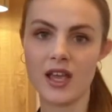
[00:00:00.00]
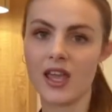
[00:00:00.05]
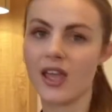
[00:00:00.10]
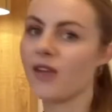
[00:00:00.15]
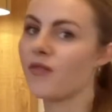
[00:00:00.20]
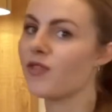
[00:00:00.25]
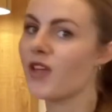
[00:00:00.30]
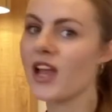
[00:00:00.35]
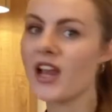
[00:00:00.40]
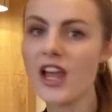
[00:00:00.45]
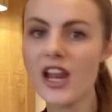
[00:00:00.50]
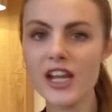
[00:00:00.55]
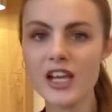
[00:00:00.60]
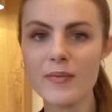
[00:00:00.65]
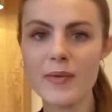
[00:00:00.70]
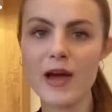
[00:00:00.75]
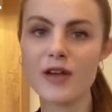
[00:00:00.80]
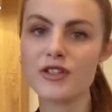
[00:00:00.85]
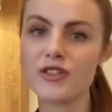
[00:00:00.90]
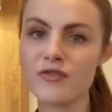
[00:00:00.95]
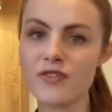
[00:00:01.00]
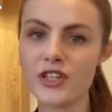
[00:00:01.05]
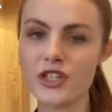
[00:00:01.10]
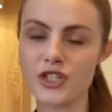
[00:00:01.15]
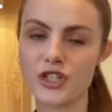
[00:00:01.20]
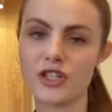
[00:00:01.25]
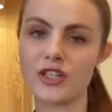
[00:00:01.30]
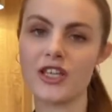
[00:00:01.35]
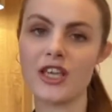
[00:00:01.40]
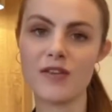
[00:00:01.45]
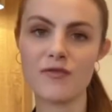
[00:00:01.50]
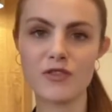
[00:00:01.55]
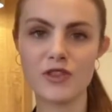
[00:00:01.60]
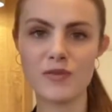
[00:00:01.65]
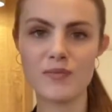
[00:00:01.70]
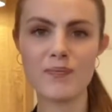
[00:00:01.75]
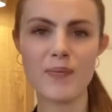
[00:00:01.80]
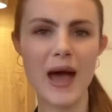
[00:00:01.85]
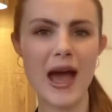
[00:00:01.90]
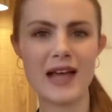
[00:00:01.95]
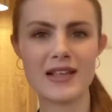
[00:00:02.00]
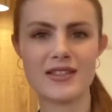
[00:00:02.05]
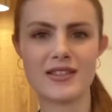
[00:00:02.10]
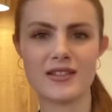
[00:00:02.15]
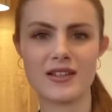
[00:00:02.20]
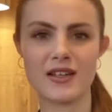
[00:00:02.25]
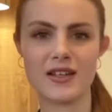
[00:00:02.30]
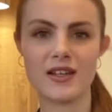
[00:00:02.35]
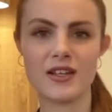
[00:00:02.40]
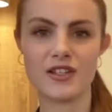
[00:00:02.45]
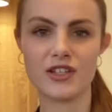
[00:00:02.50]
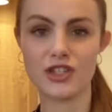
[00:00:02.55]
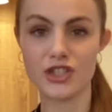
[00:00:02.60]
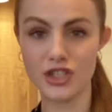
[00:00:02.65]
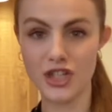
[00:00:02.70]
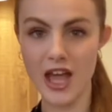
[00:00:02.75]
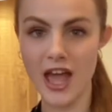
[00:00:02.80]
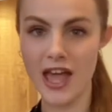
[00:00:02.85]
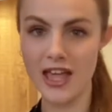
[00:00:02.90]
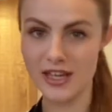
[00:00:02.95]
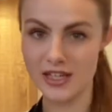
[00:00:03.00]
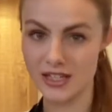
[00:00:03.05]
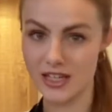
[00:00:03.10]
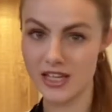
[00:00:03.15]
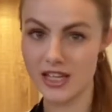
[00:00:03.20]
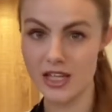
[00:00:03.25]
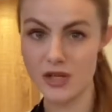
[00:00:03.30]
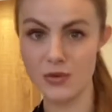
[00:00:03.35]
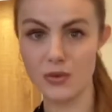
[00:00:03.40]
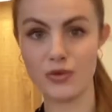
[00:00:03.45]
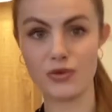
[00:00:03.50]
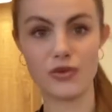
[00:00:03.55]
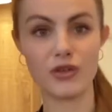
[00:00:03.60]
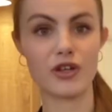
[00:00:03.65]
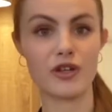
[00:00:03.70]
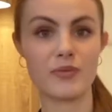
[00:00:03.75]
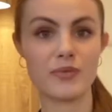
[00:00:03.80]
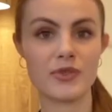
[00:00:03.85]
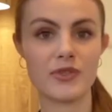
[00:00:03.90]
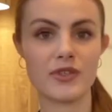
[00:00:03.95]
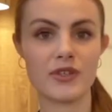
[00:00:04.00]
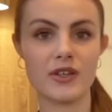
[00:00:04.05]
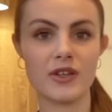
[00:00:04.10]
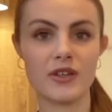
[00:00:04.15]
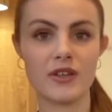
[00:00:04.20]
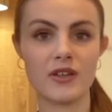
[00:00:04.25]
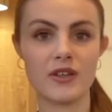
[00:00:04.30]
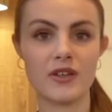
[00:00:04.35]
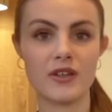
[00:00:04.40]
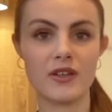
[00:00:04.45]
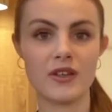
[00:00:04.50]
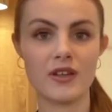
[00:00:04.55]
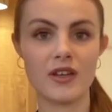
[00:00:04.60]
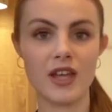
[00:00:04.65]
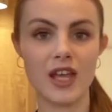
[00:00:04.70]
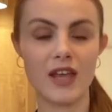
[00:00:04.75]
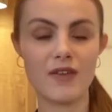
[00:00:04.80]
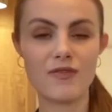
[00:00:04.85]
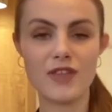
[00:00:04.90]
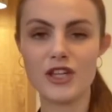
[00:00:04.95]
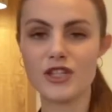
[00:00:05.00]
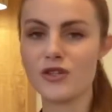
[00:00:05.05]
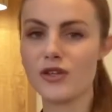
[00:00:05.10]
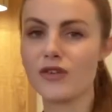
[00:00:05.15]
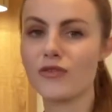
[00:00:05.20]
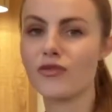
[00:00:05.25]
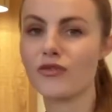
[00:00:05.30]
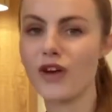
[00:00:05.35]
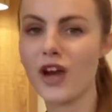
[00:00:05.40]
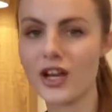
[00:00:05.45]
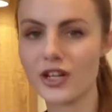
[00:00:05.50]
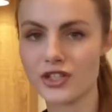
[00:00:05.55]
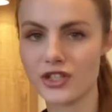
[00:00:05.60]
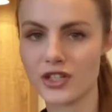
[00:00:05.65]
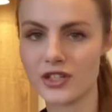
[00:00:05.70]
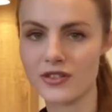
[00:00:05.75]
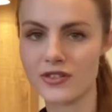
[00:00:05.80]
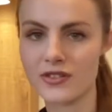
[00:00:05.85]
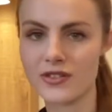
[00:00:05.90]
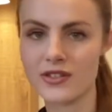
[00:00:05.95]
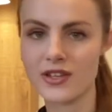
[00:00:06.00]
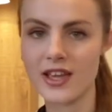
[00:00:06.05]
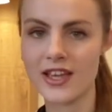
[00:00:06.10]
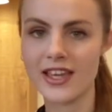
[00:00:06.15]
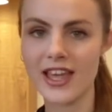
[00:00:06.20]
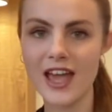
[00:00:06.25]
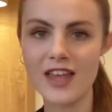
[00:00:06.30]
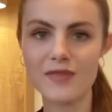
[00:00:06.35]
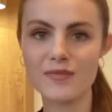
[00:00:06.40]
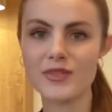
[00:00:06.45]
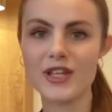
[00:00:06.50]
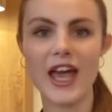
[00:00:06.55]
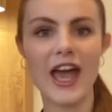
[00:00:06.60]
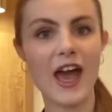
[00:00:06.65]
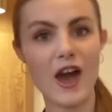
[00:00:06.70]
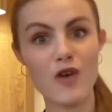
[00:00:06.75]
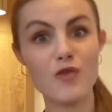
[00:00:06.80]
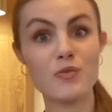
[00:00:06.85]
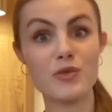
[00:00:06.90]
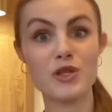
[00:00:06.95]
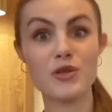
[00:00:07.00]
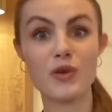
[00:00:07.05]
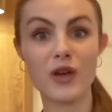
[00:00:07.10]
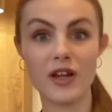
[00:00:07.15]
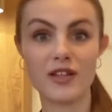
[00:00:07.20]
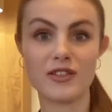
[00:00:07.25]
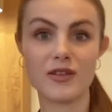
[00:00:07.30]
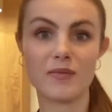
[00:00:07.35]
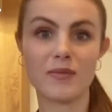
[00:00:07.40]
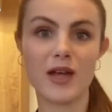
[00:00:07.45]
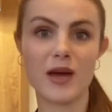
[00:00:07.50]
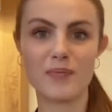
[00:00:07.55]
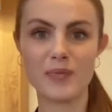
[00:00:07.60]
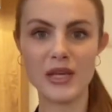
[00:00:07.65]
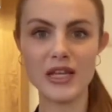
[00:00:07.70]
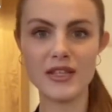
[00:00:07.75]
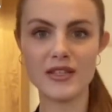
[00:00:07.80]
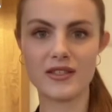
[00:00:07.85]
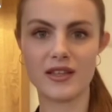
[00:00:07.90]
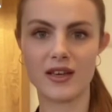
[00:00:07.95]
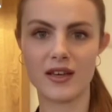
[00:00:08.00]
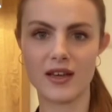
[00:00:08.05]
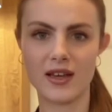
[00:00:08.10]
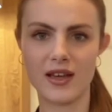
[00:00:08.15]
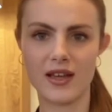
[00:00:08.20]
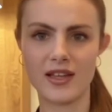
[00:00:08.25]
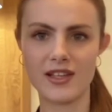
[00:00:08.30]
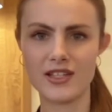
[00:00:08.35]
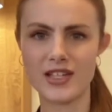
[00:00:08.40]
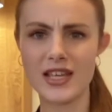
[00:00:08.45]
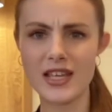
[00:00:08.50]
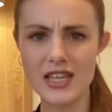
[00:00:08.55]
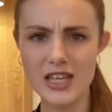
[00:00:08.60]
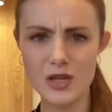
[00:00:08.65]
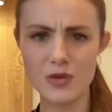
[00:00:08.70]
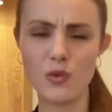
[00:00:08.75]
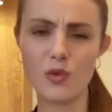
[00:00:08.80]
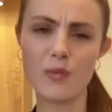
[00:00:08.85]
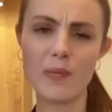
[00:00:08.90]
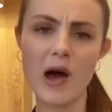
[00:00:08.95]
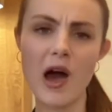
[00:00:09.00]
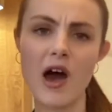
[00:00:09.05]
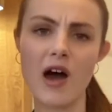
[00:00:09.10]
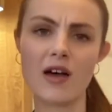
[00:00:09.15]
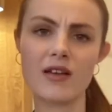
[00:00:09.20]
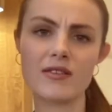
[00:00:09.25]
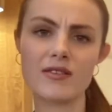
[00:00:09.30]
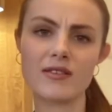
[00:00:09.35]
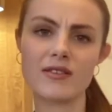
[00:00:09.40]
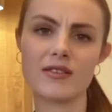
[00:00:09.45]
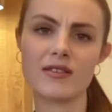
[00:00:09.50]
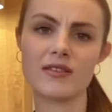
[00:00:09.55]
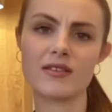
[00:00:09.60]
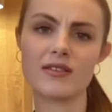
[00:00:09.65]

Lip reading: If they're learning about division, give them pasta to share into equal groups. If they're doing fractions, get them to help you cut up that pizza into equal parts.